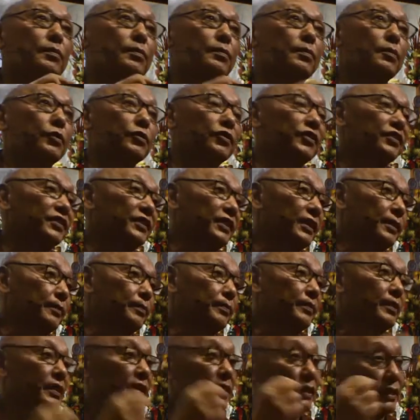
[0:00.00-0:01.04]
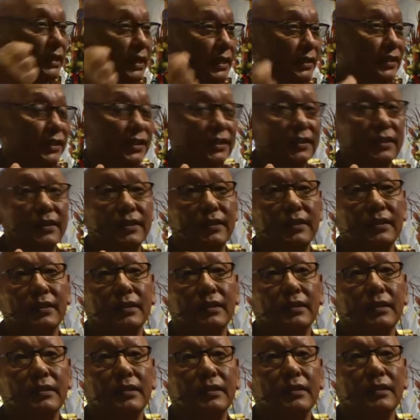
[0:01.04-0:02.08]
both self and other,
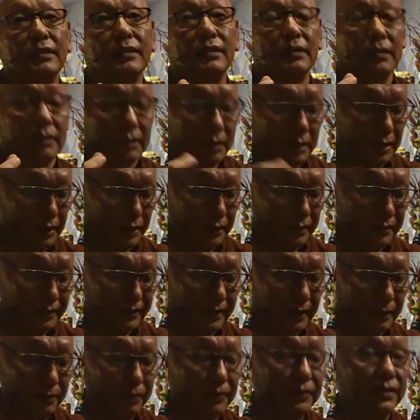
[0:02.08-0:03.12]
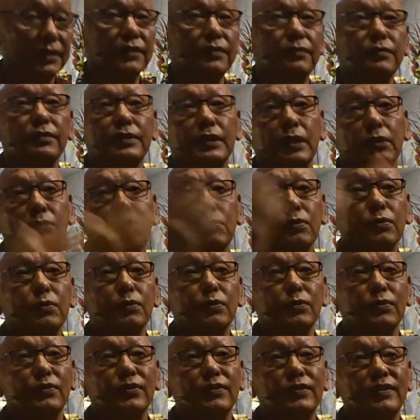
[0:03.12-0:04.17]
and some says without
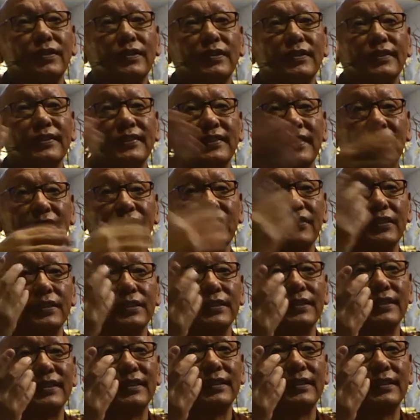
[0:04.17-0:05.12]
cause, suffering.